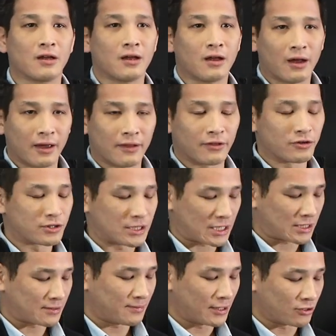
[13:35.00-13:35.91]
and those
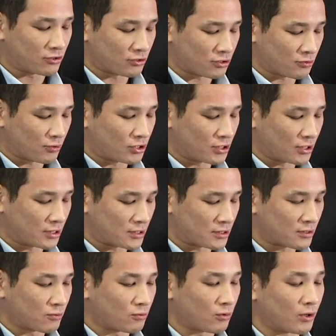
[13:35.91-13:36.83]
exponential switchings
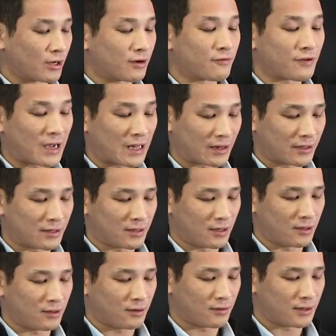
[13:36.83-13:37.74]
will
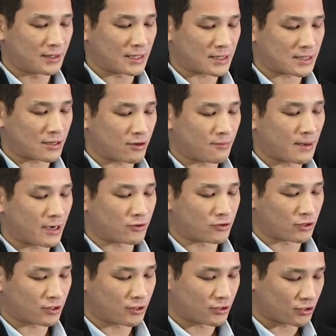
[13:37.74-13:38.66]
invalidate the necessary boundary
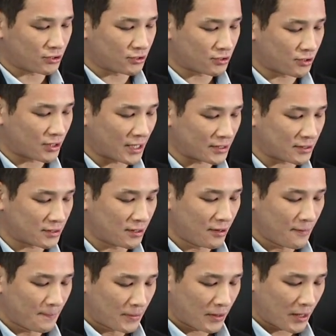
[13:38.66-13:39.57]
condition. So that's
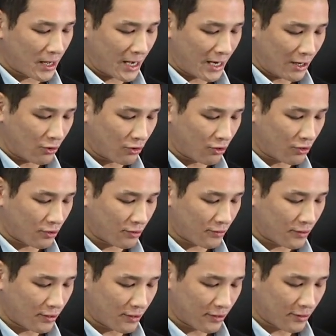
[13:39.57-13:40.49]
our
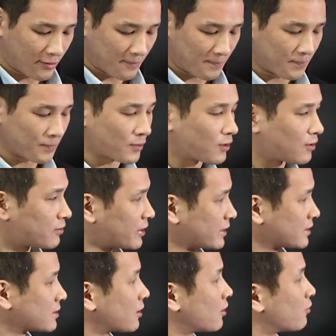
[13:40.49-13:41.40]

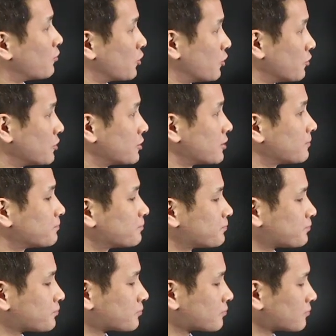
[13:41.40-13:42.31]
root.
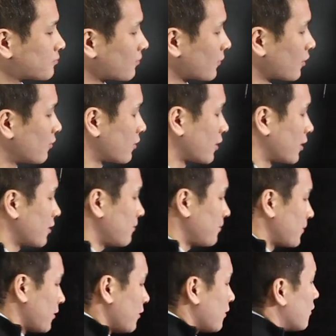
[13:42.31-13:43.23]
Okay.
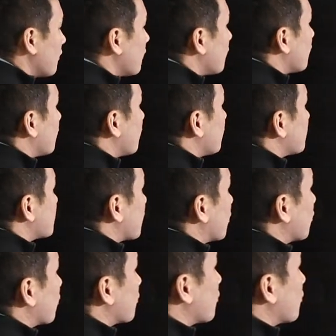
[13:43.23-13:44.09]
So the